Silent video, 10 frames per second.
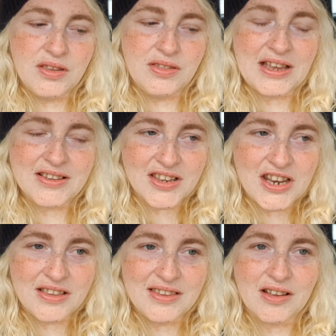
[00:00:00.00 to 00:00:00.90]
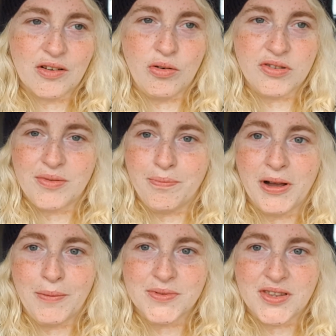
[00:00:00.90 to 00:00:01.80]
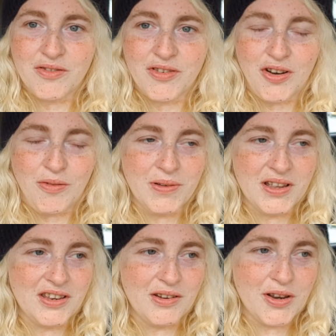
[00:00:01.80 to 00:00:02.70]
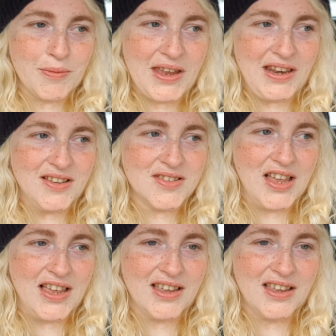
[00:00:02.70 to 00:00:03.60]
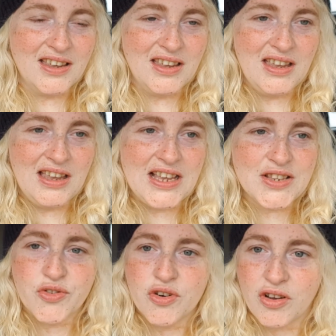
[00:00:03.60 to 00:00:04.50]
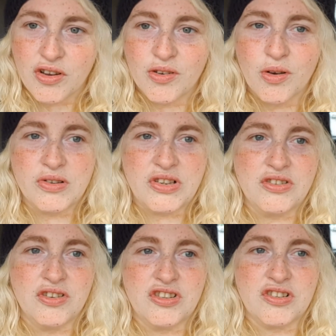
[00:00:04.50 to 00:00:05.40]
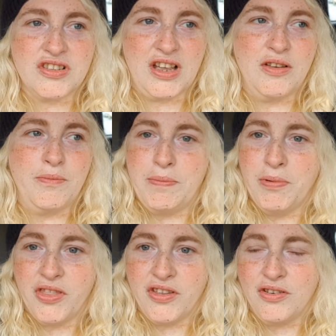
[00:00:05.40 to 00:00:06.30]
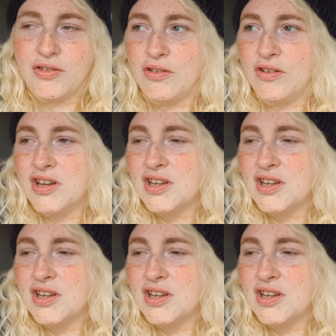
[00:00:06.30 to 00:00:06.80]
That's going to cause some bumps in the road, but you know what I mean? It's like, it's for a good cause. It's not just because I couldn't be bothered or